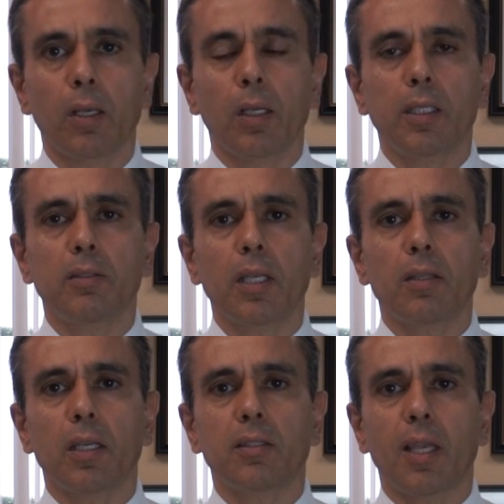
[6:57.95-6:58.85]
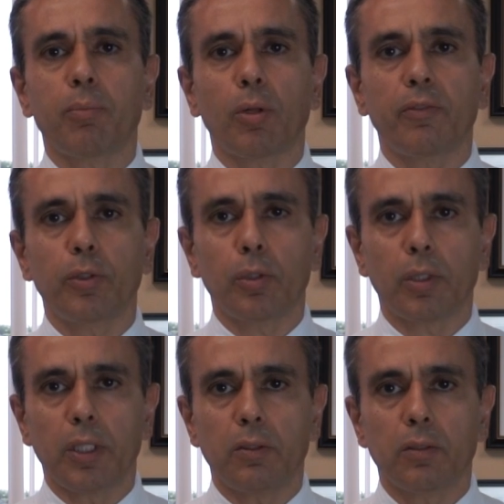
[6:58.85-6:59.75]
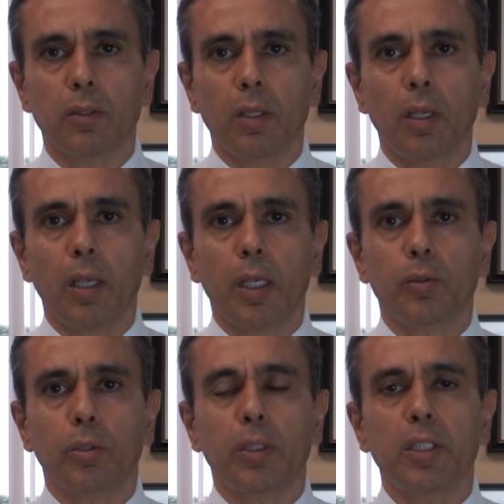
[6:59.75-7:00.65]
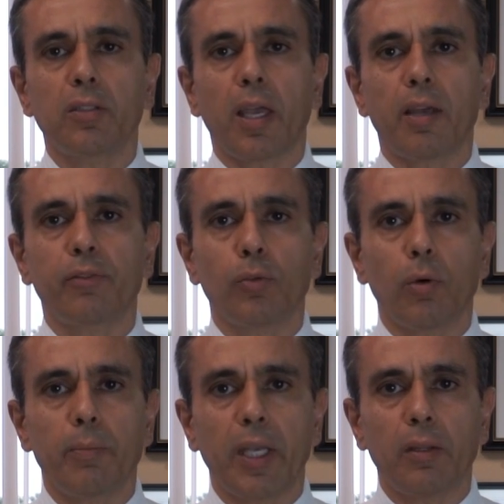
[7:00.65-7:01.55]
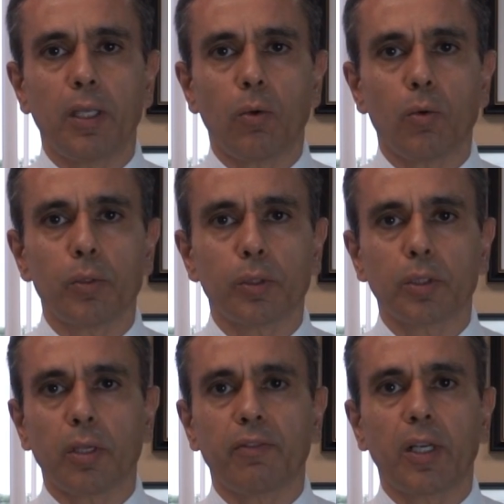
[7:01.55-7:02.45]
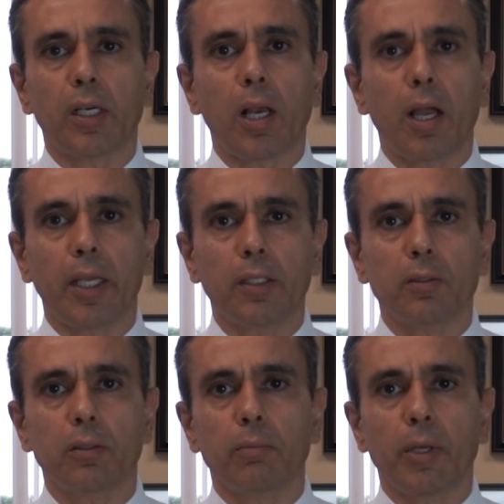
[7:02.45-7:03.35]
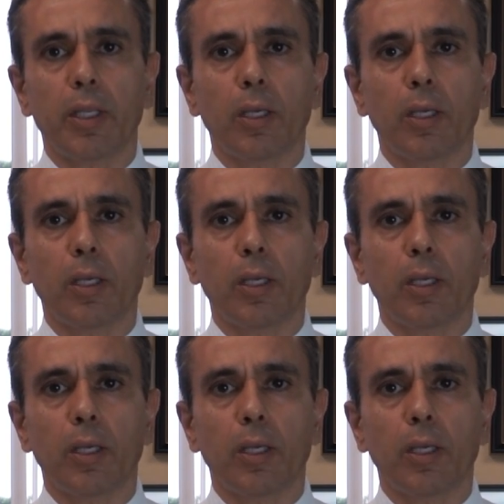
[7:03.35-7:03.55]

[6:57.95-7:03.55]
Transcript: Let's take the example of attorneys. Attorneys have to obey the orders of their clients, but